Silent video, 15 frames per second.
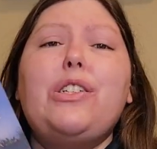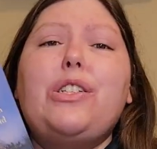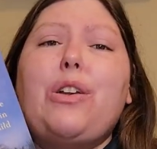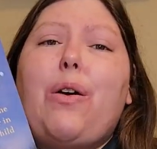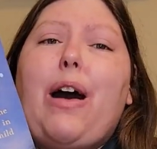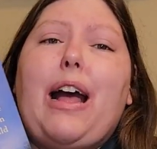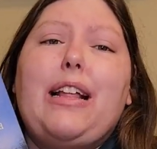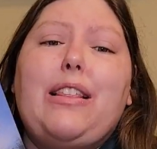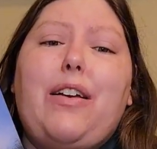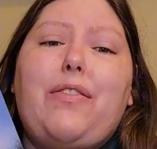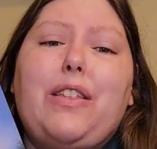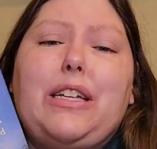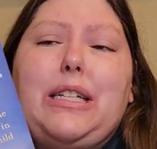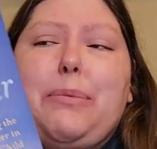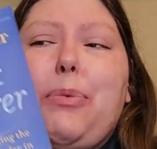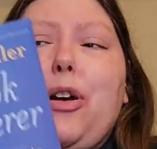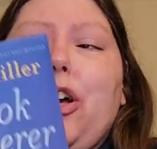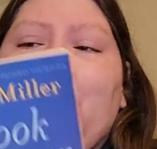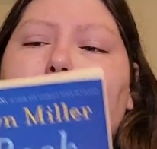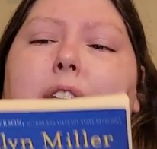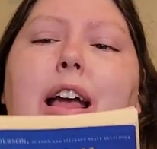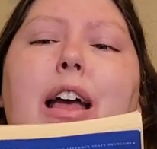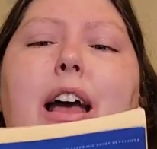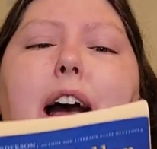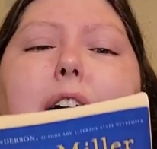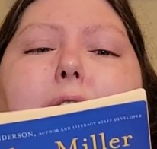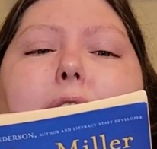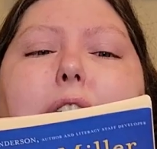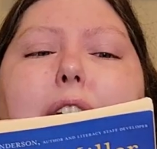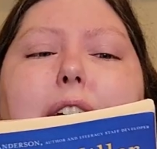So I love this book.
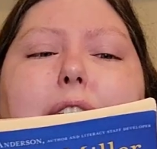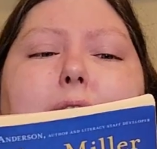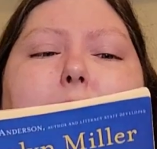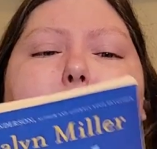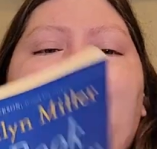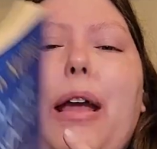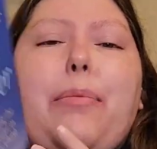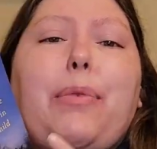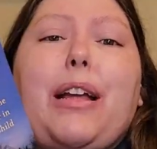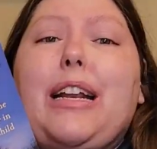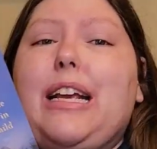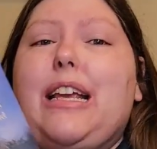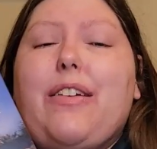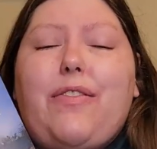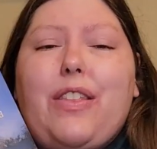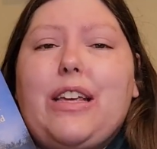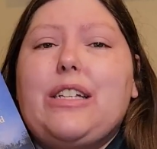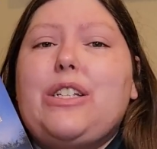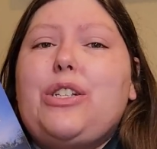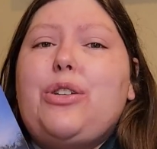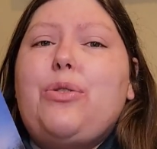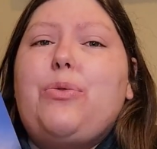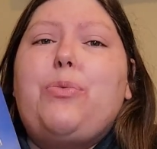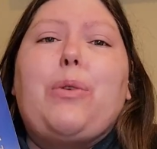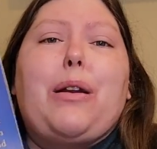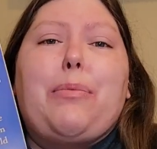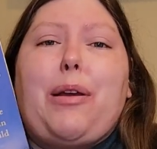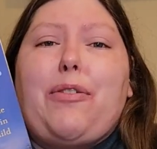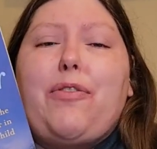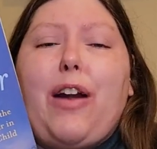I am going to give this to one
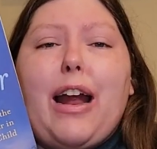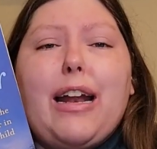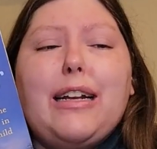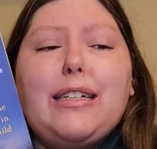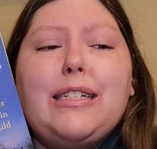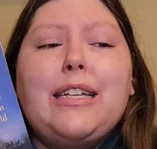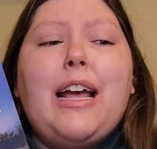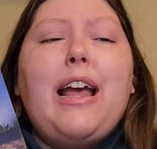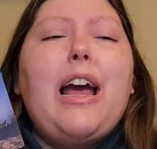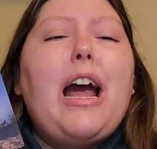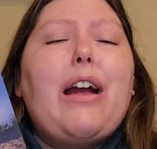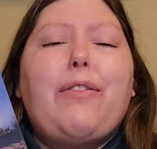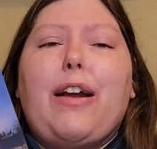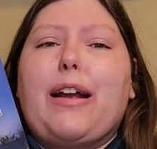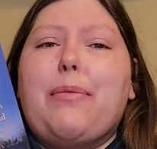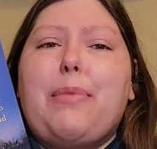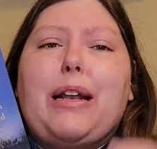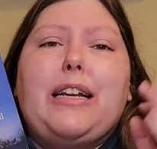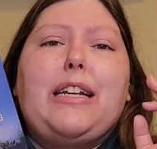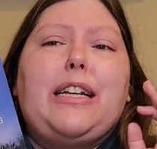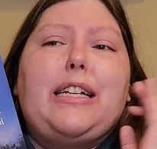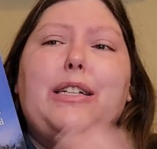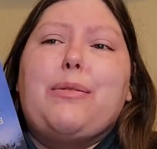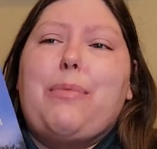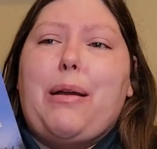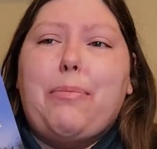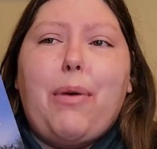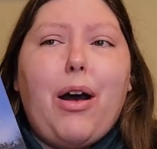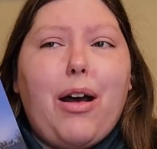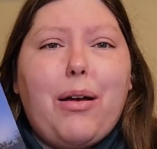of my friends. I recommended it to my
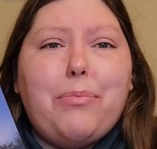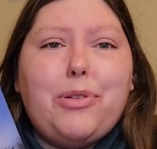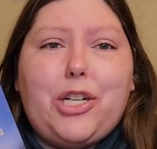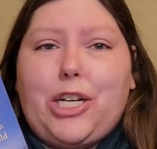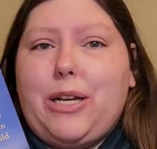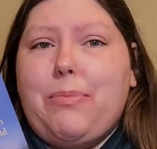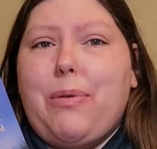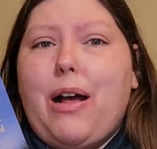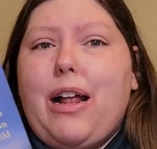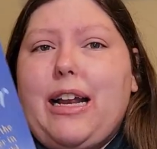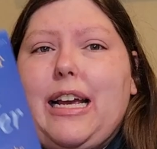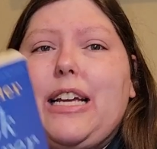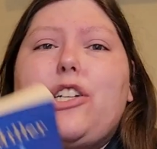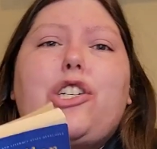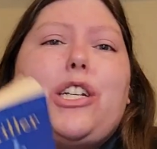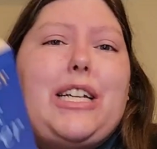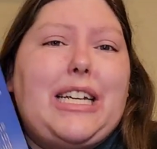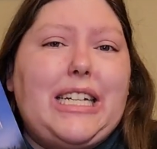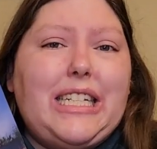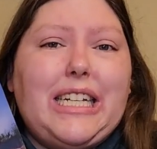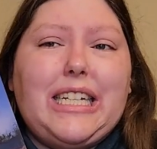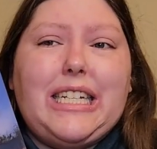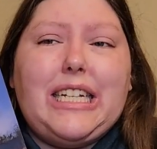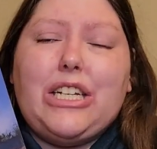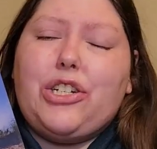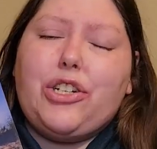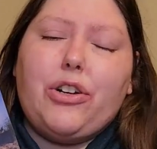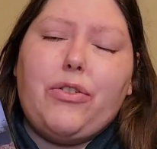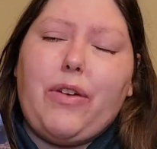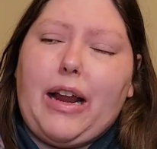mom. She bought it. She is a
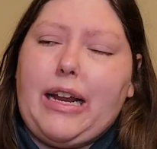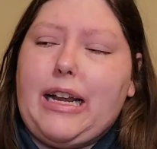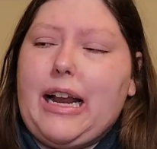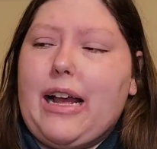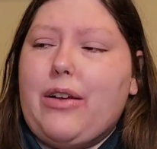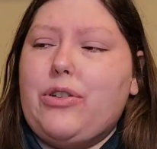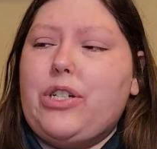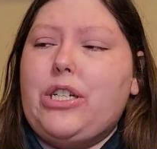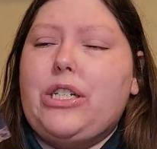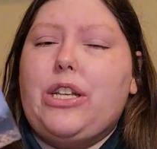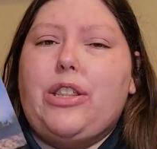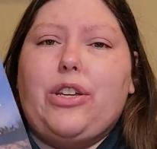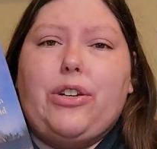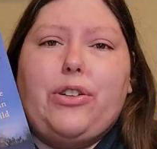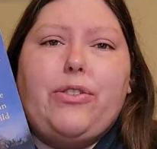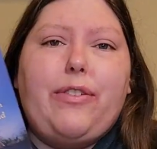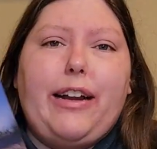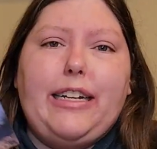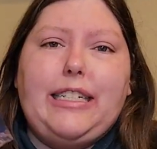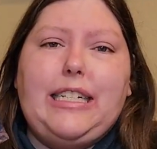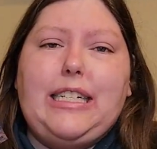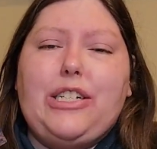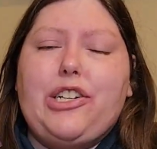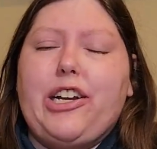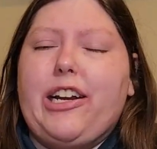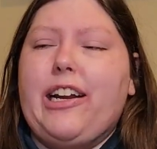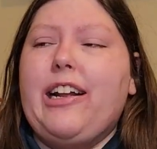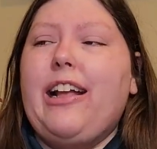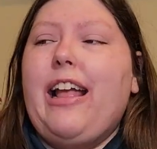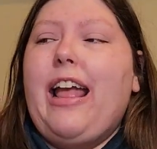teacher right now. She's a 3rd grade
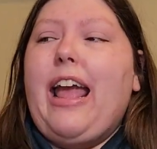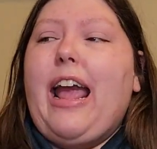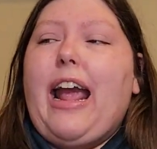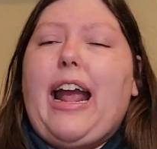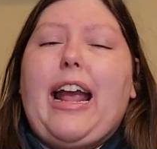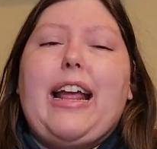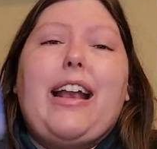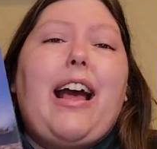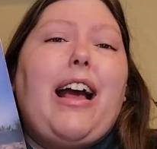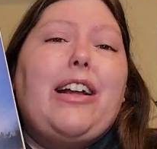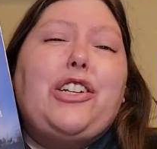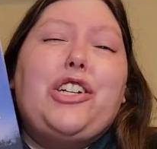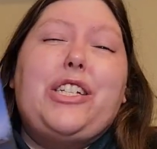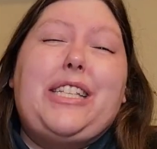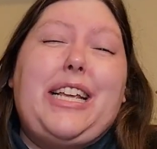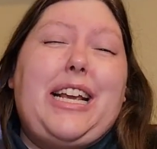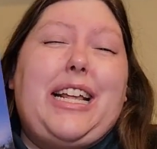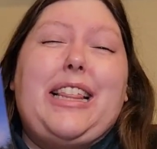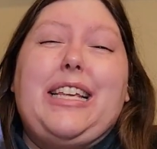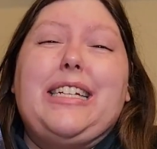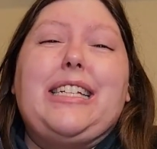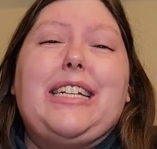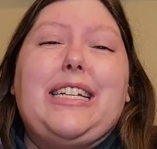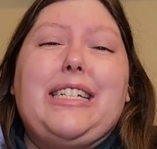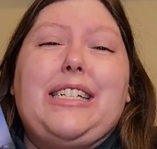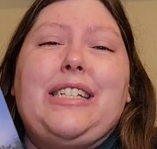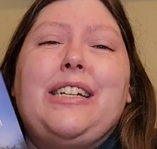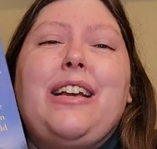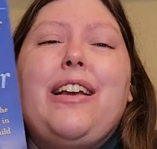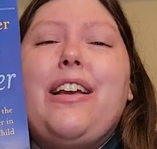teacher. And I just think this
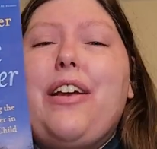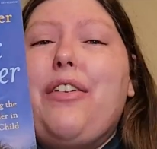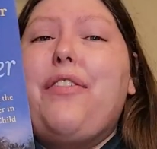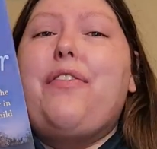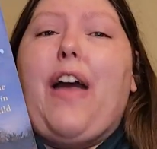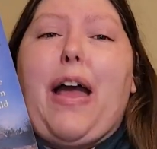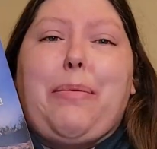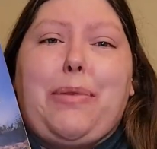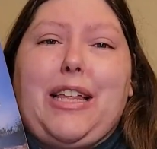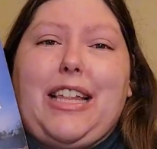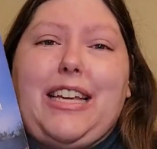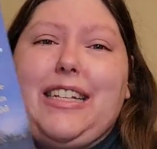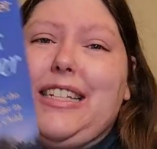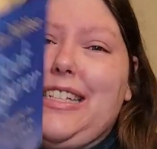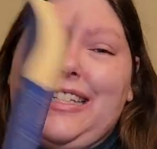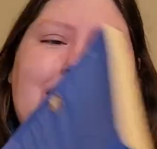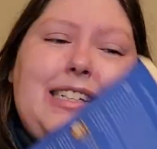is fabulous.